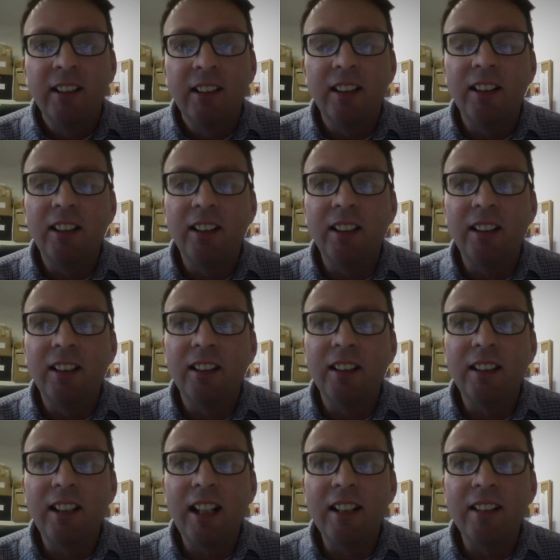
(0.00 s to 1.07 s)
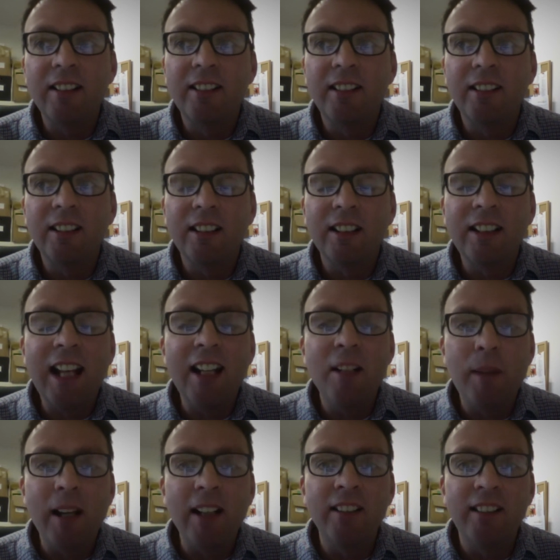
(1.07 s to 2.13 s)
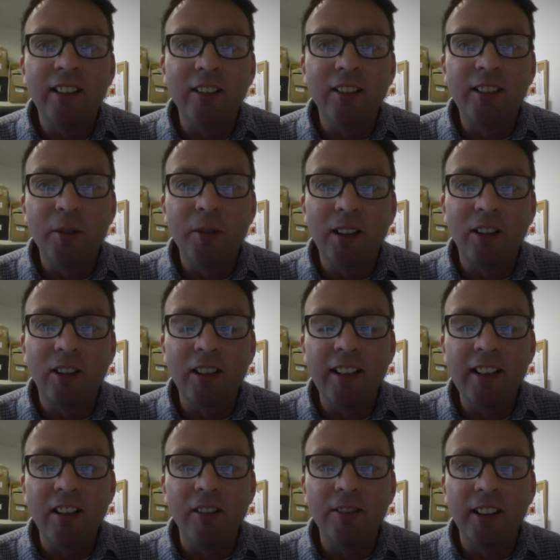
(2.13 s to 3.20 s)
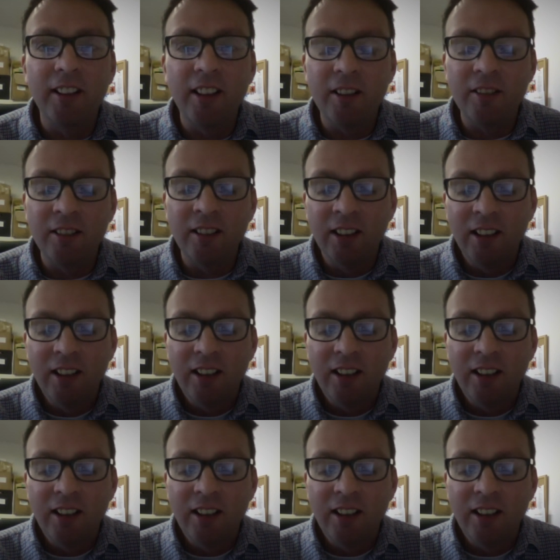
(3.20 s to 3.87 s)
uh, and lay in bed until two o'clock in the afternoon